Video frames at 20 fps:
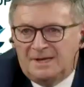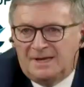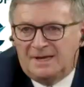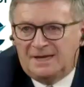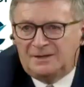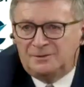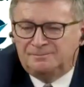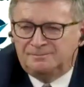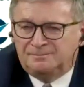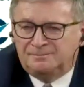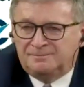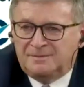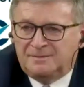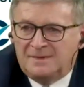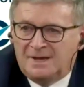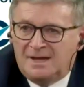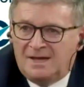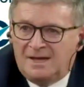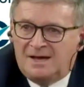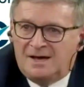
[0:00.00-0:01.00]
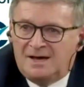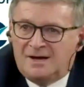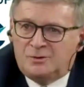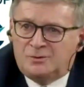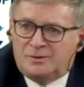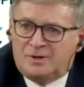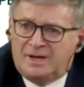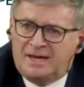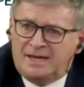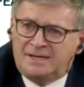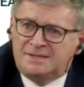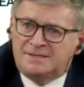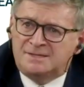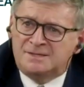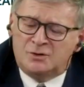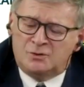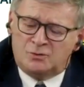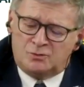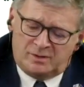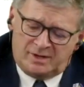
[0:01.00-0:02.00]
Thank you. Okay,
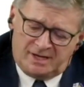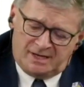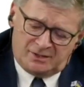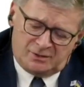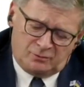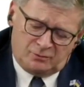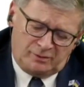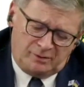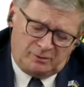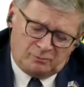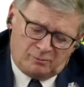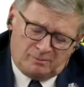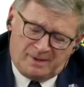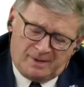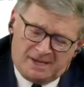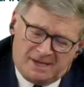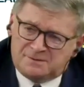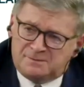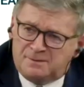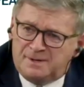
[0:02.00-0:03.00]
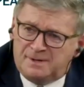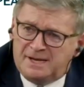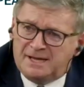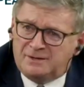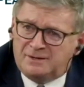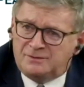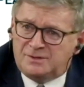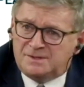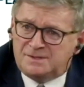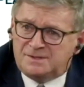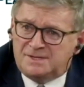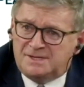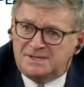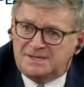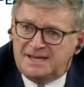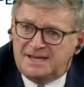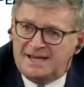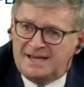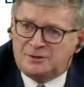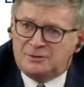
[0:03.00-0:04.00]
so it only remains for me now just to
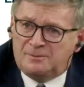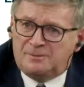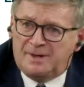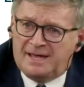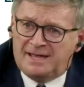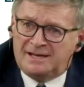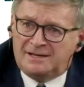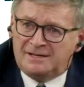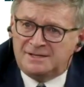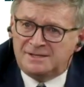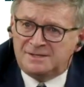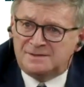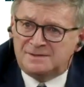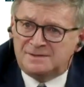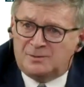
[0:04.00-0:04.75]
thank our panelists